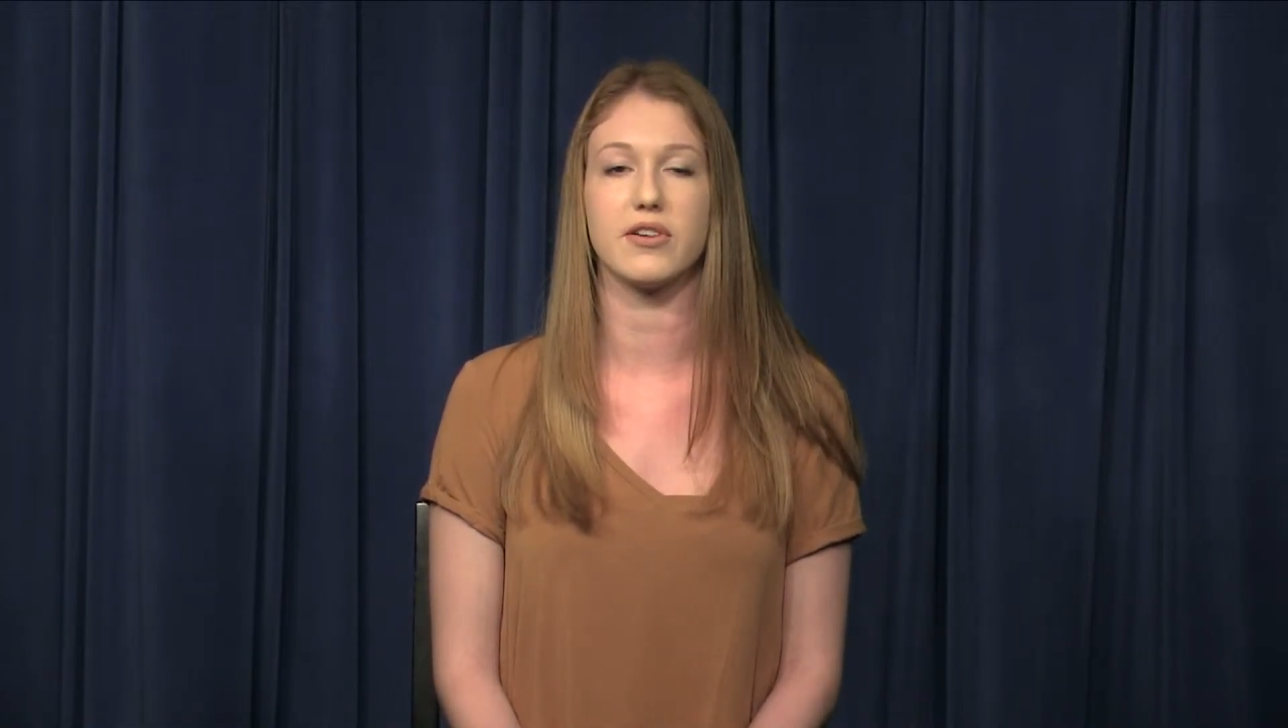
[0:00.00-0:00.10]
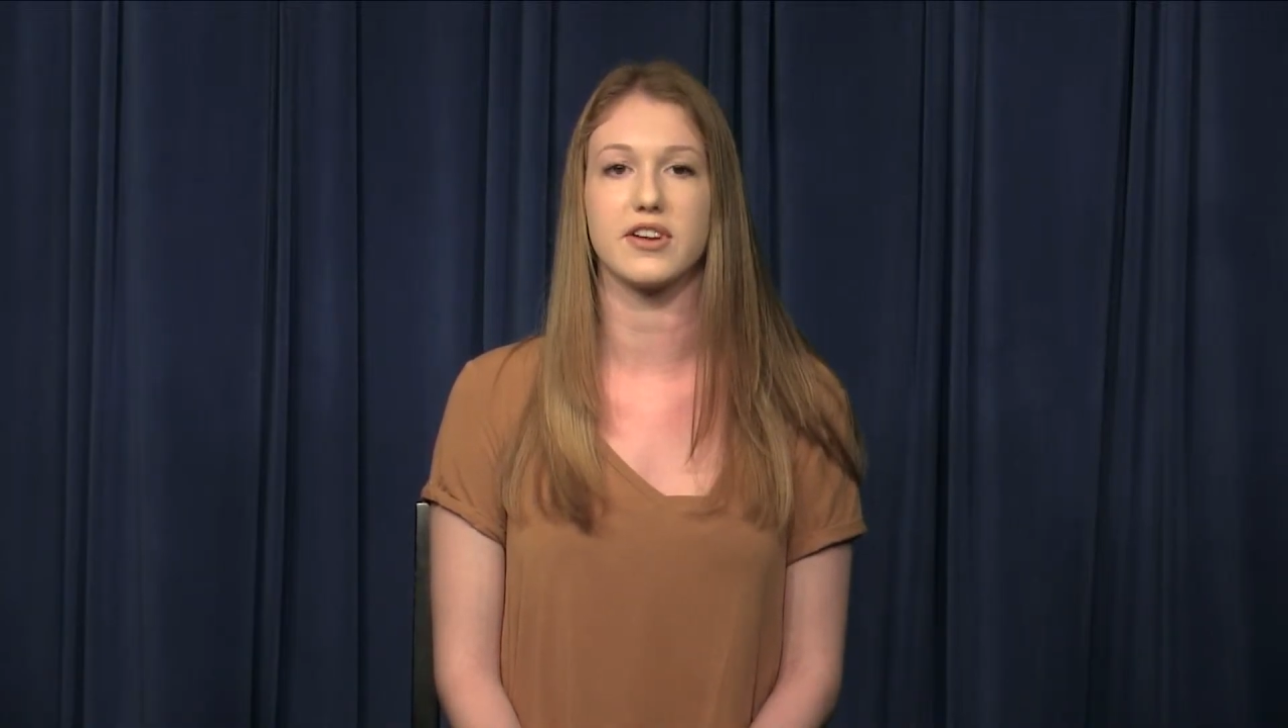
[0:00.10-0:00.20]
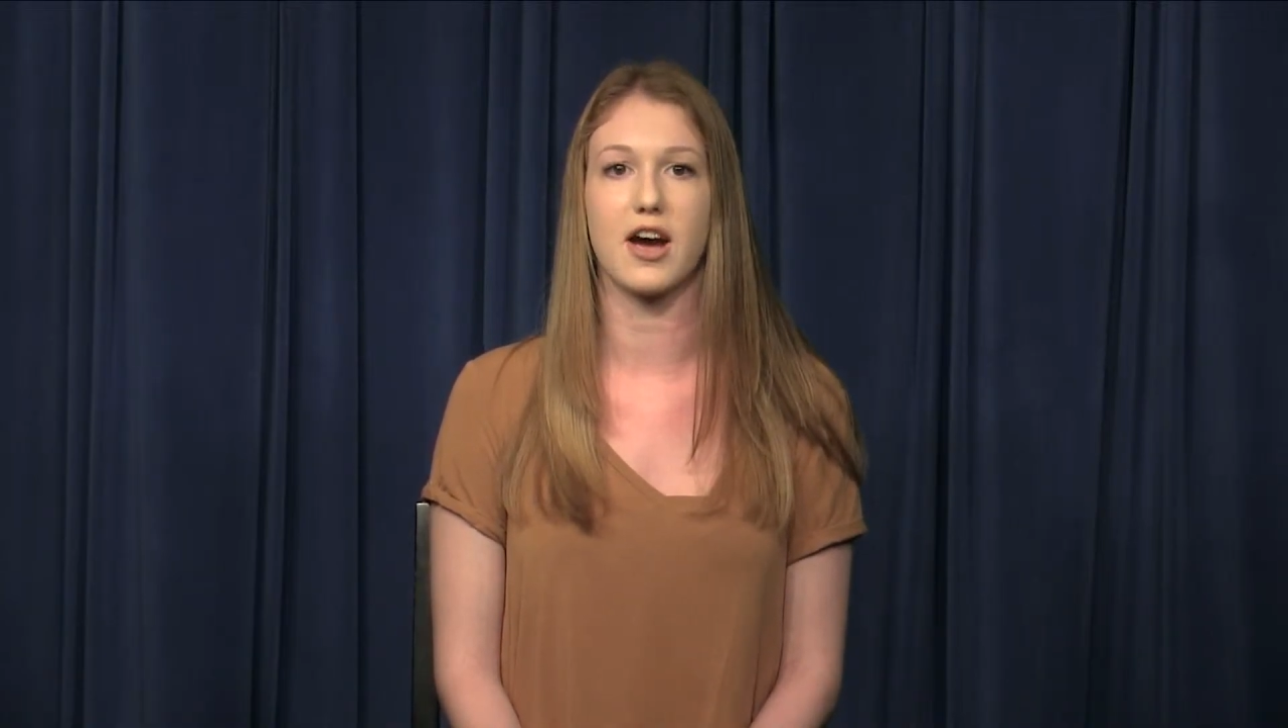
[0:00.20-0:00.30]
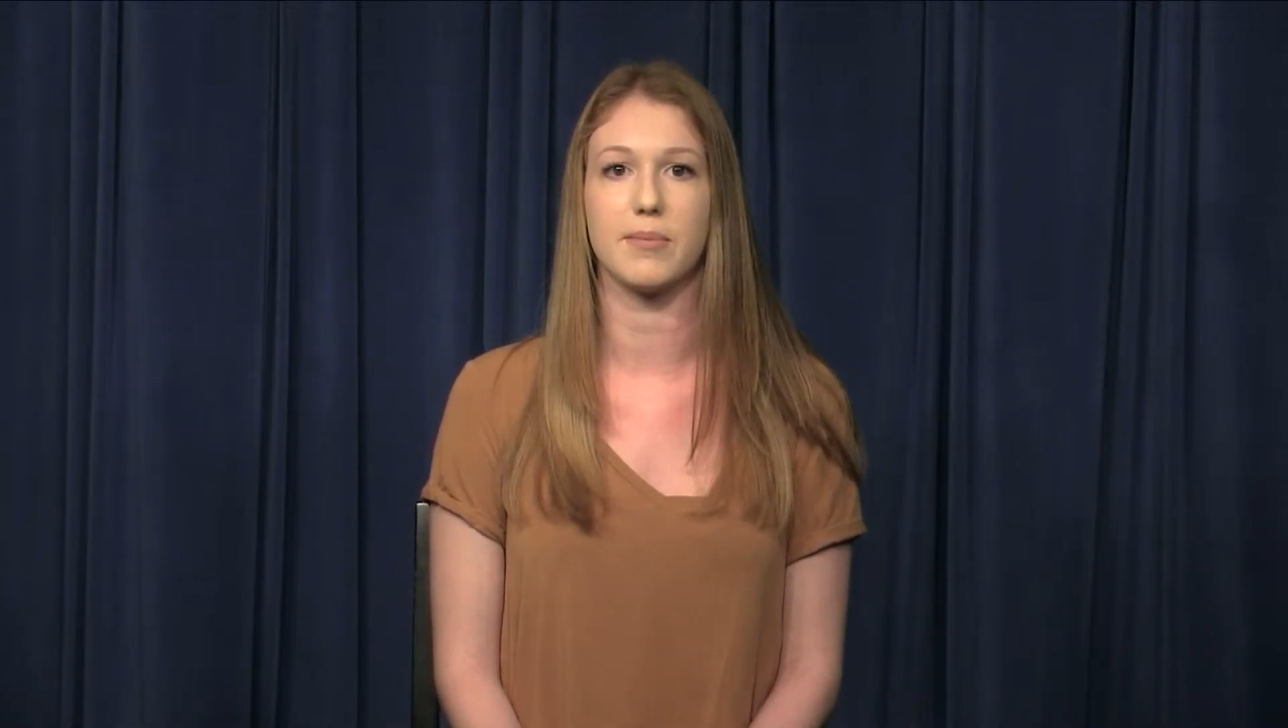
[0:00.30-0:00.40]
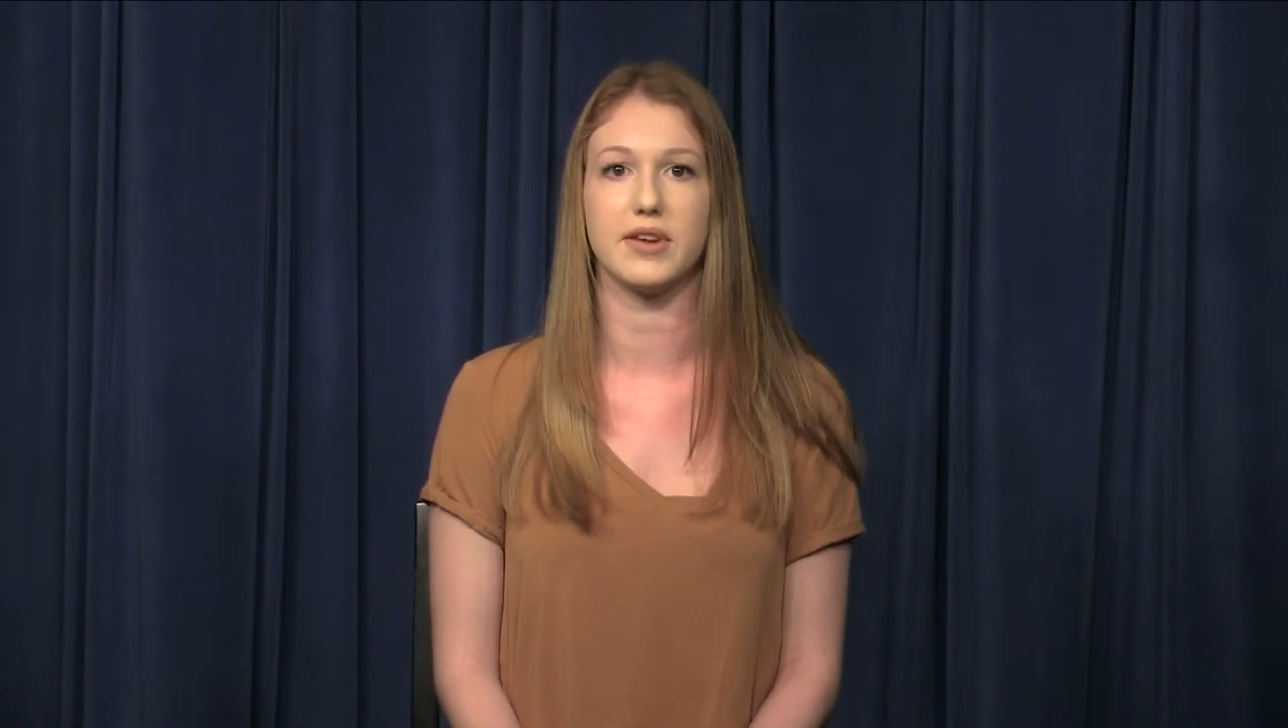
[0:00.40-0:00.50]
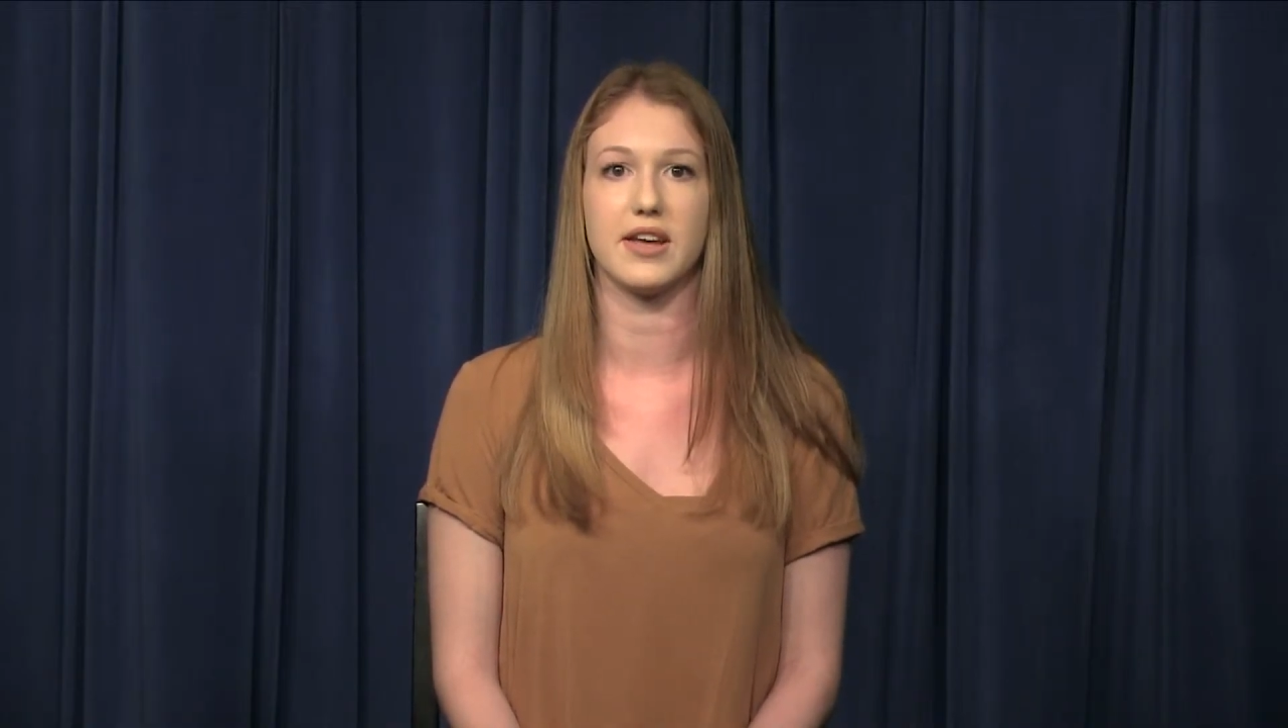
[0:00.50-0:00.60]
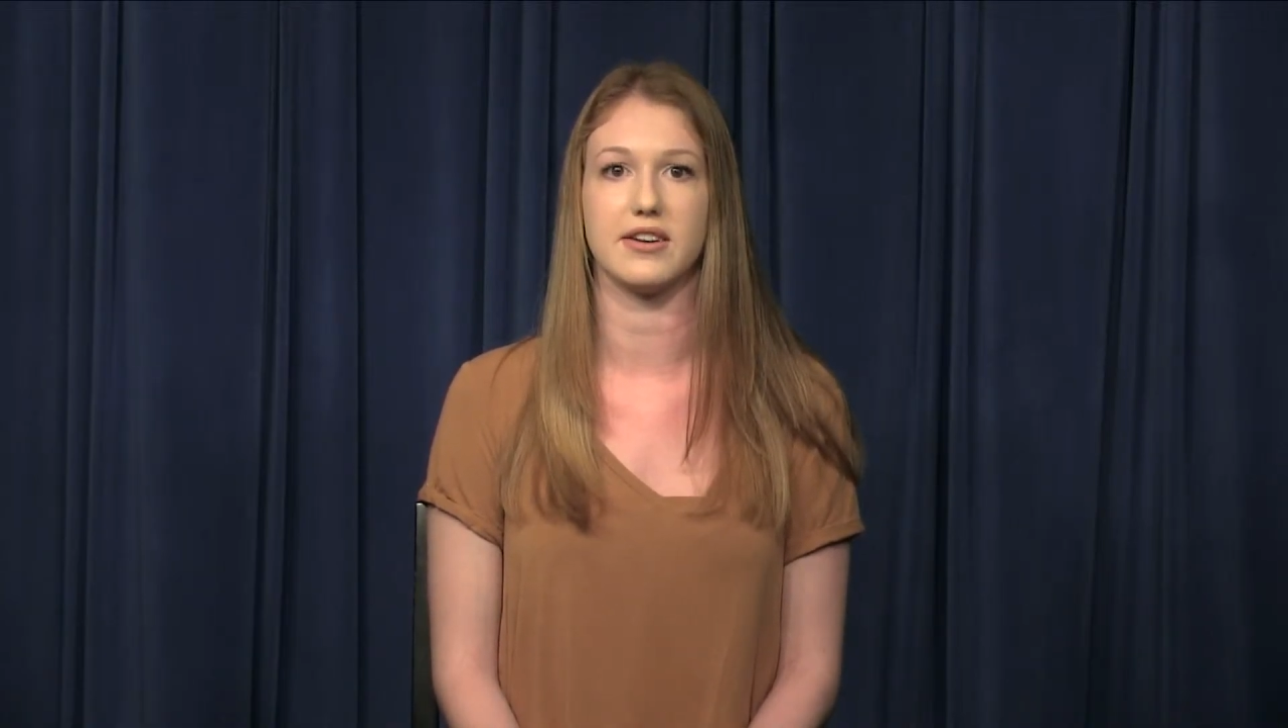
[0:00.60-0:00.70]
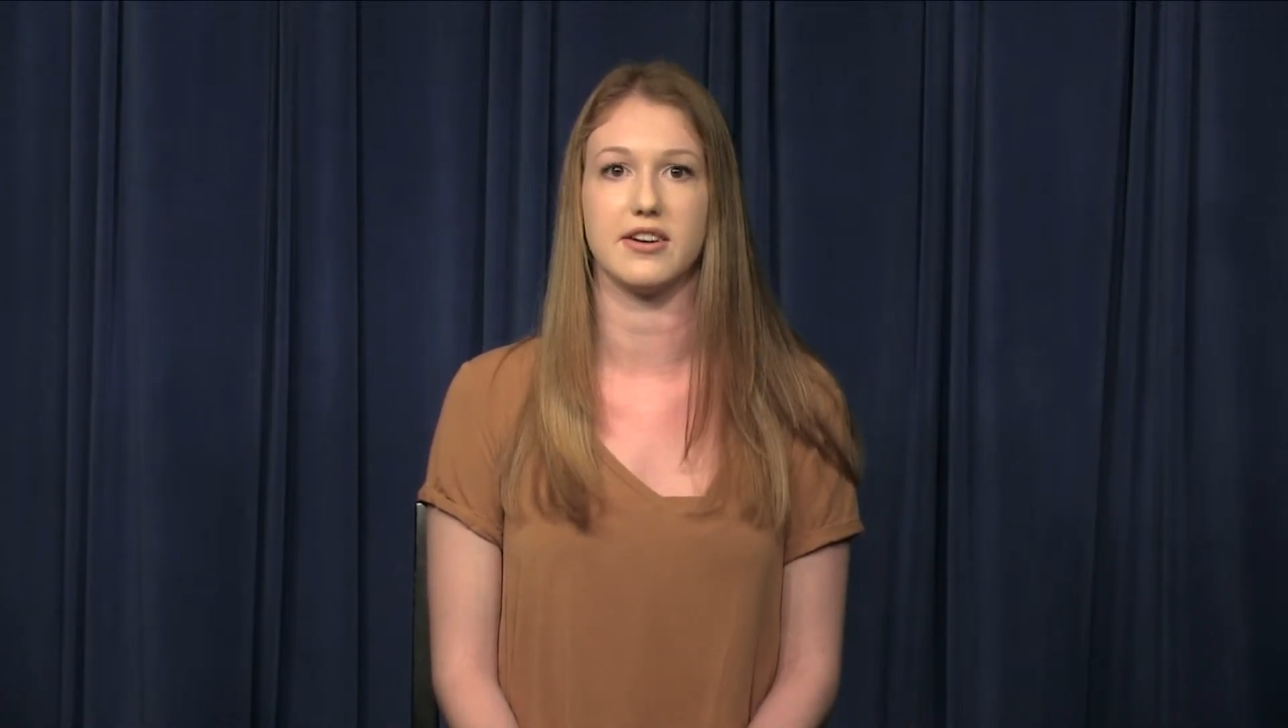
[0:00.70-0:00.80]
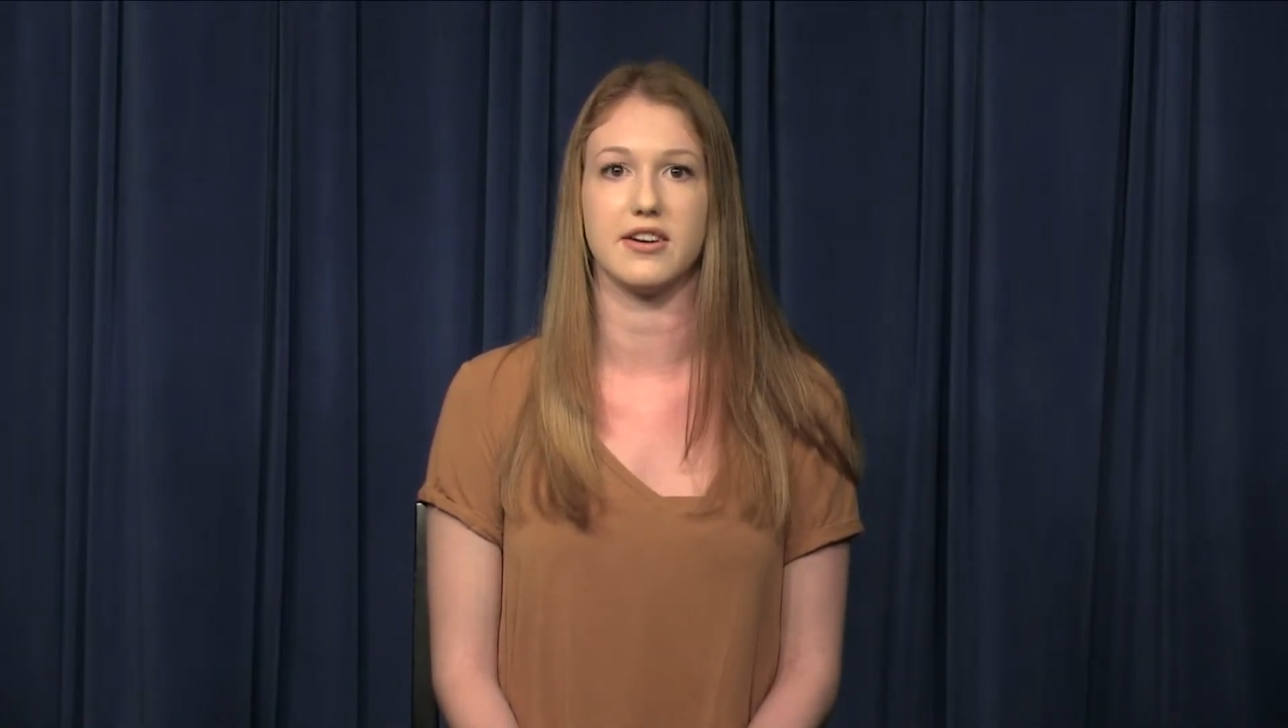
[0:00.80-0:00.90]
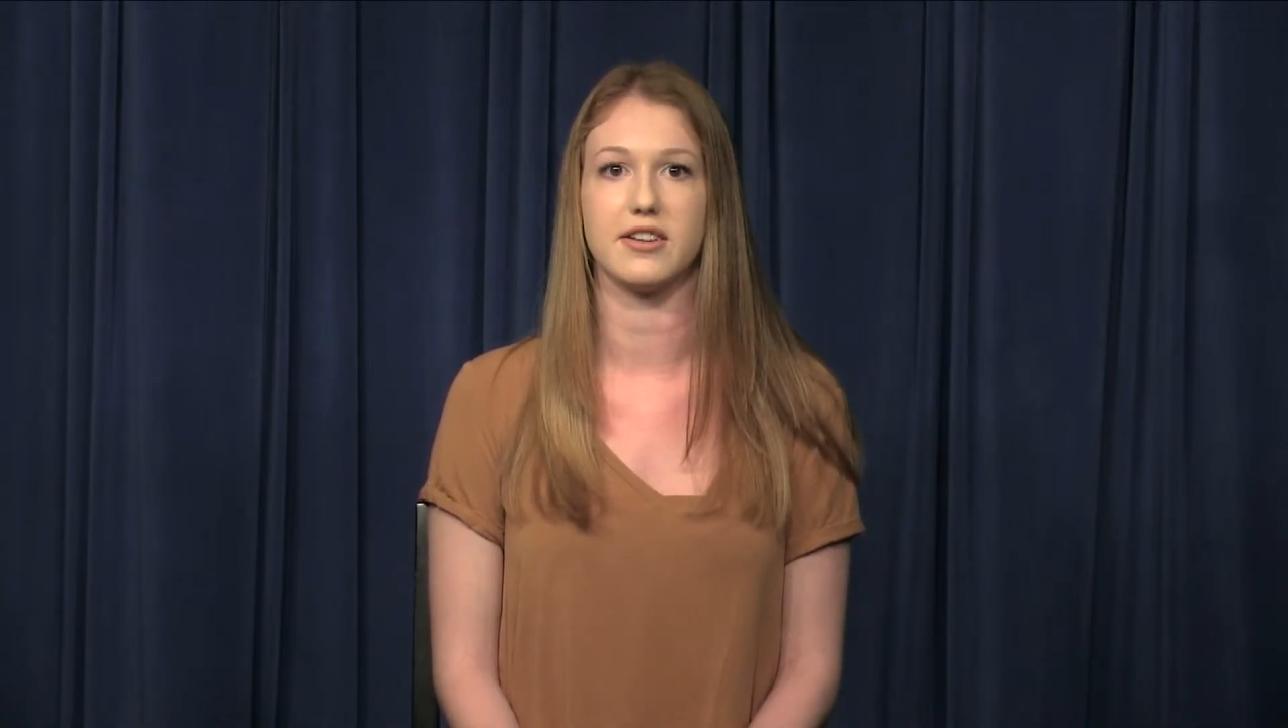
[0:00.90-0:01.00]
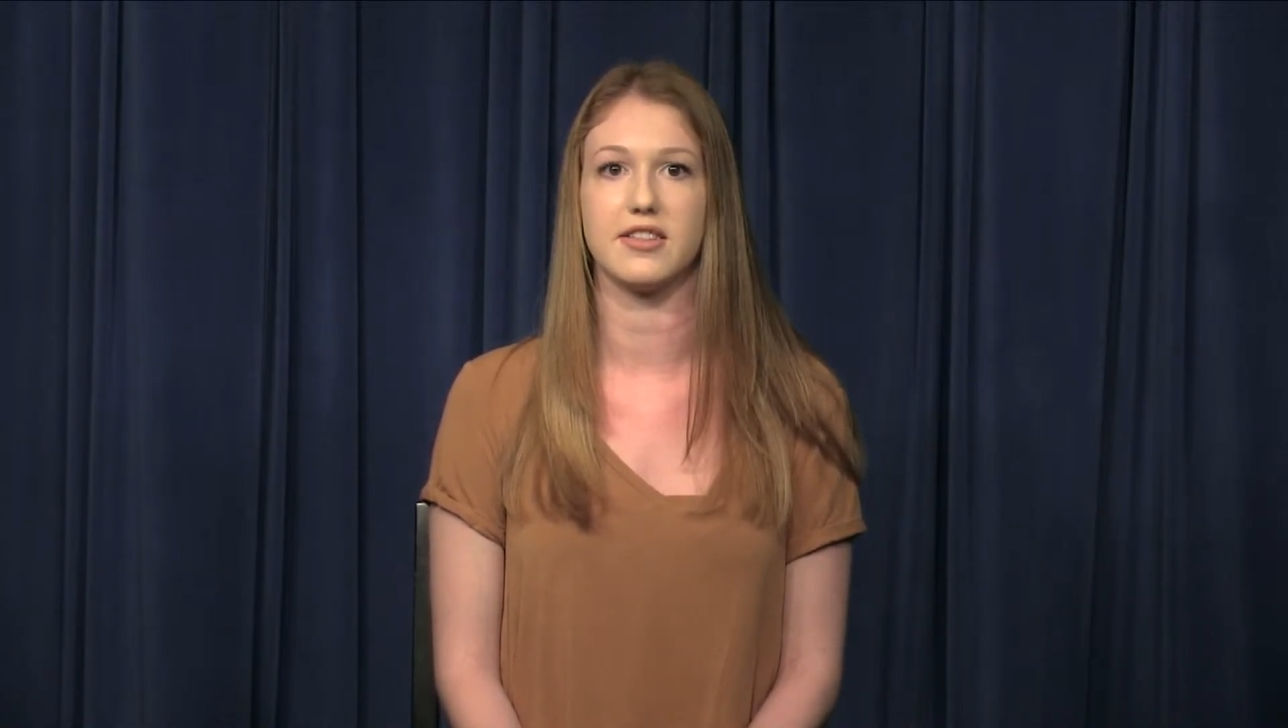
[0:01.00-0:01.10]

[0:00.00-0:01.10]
to copy editor.